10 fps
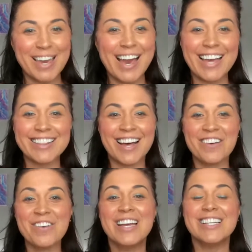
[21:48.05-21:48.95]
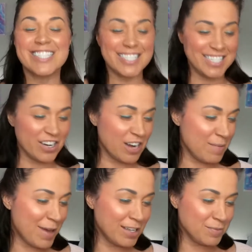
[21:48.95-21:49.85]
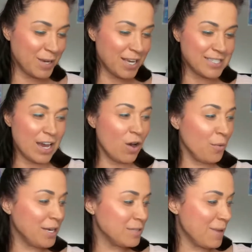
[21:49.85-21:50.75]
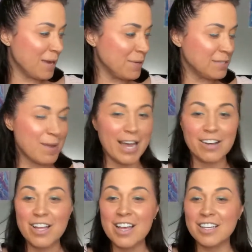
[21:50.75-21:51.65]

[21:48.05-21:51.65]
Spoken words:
I love to see your emails because they always make me smile.